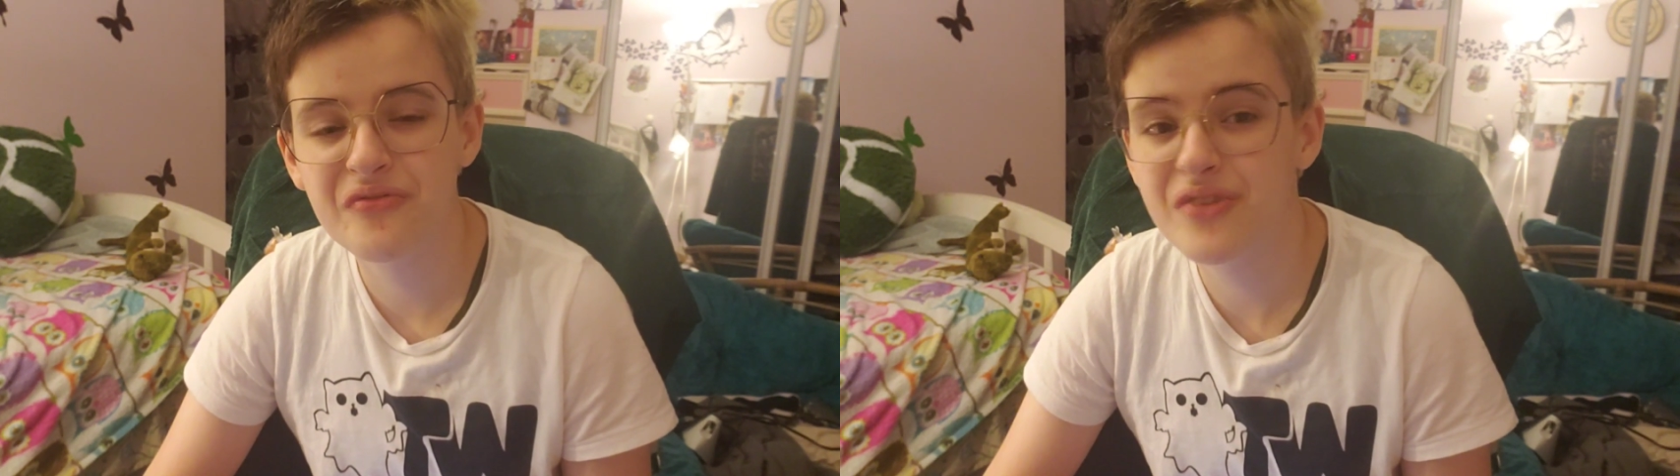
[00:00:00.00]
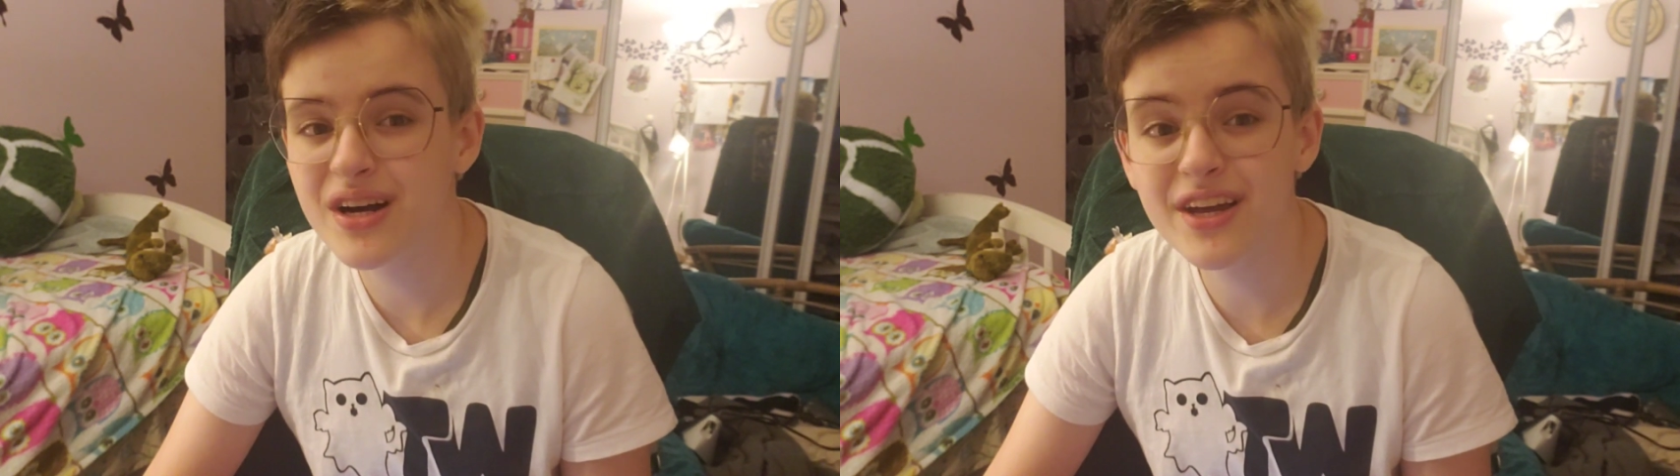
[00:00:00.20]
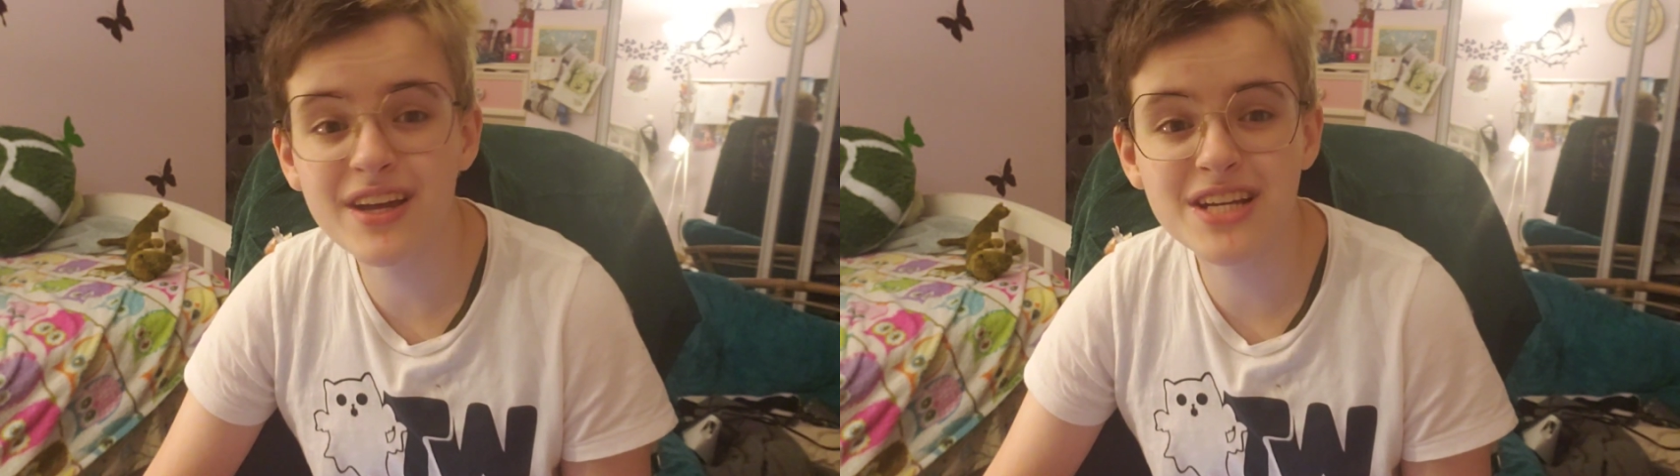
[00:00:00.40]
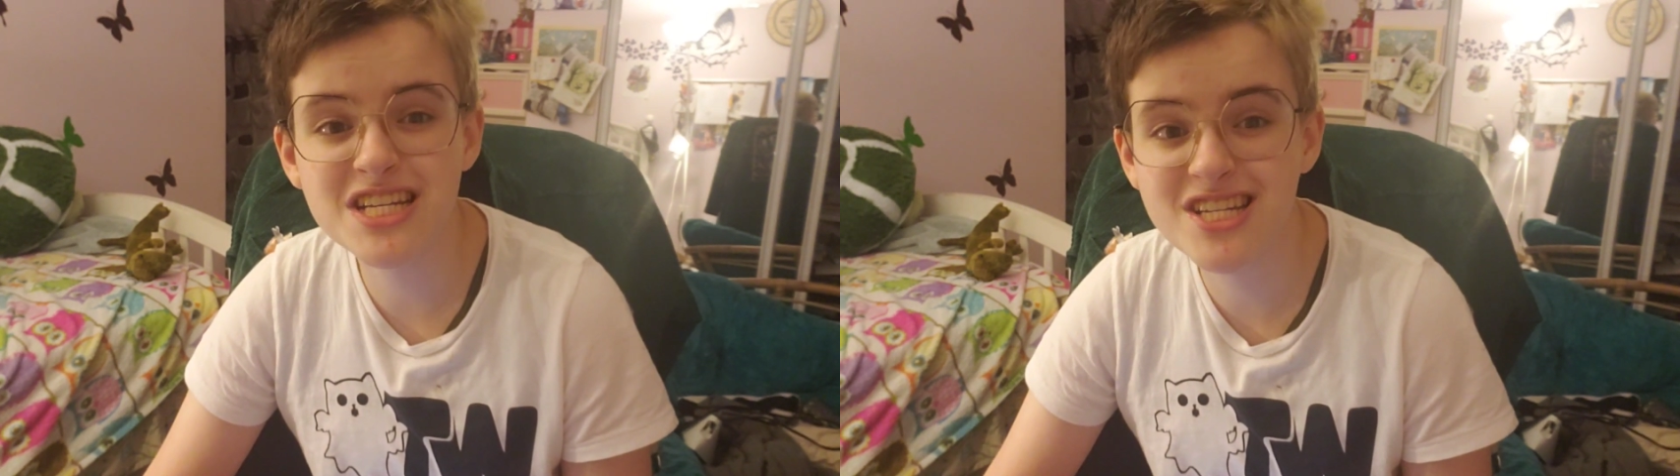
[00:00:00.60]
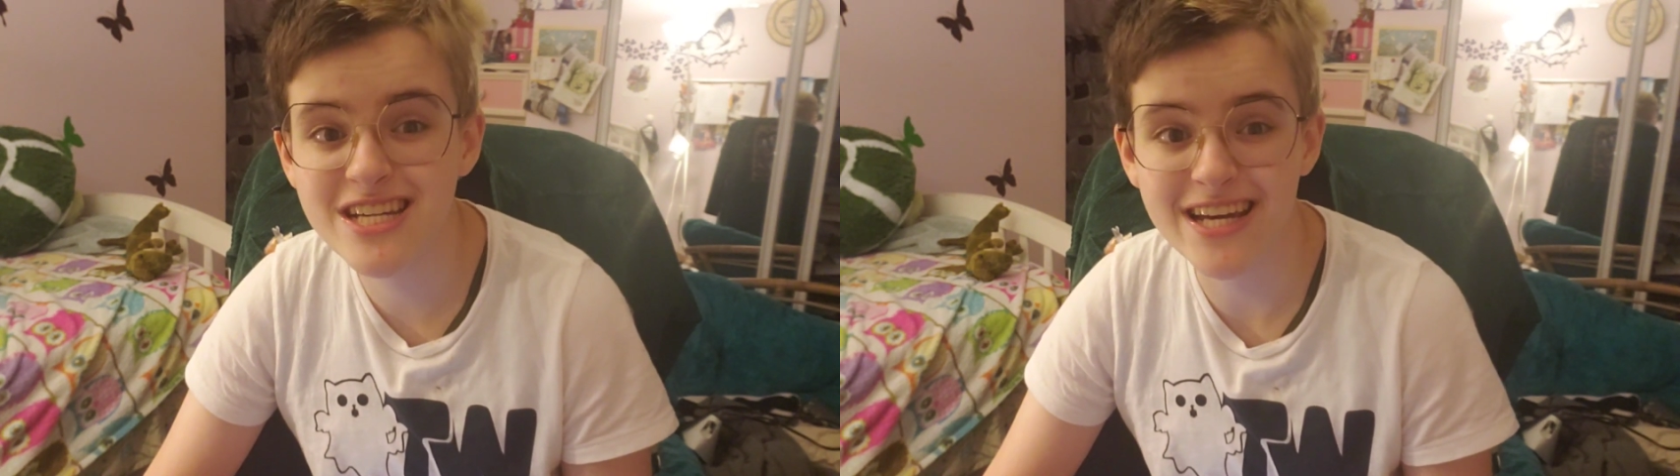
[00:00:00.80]
fucking
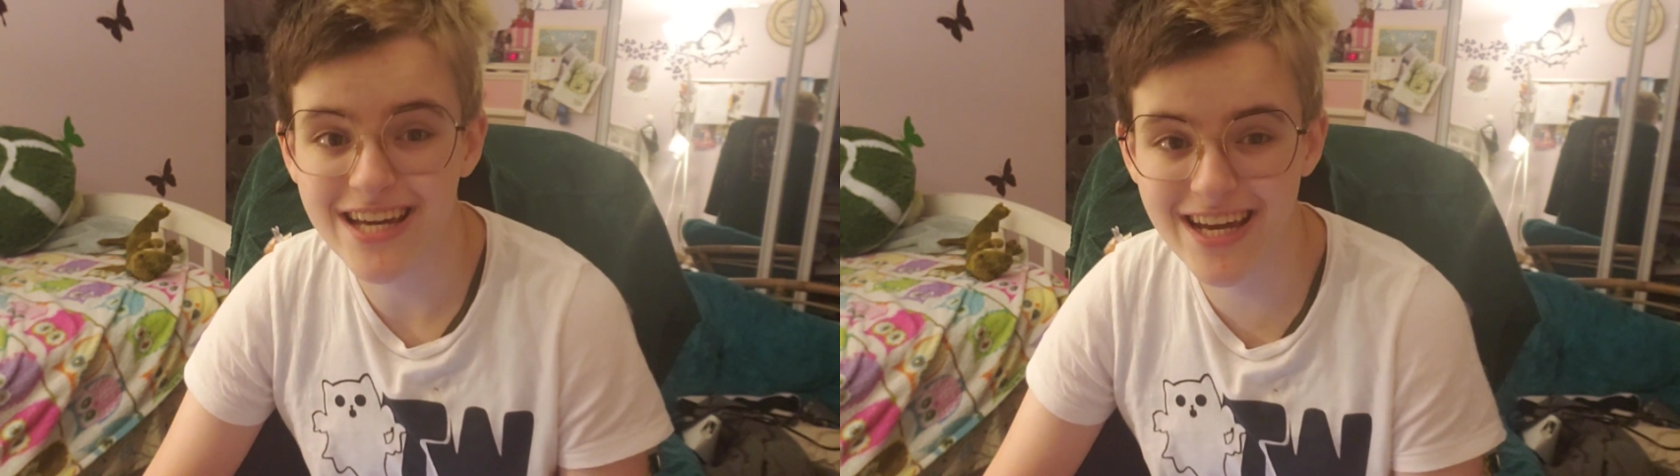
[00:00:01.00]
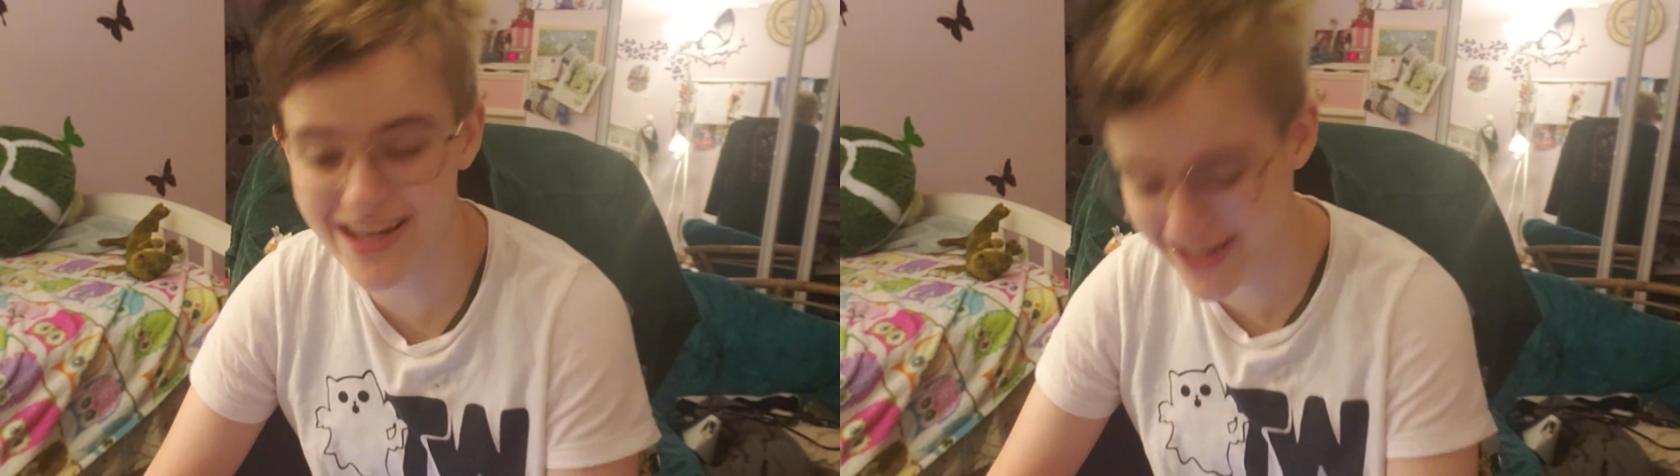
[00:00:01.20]
shit.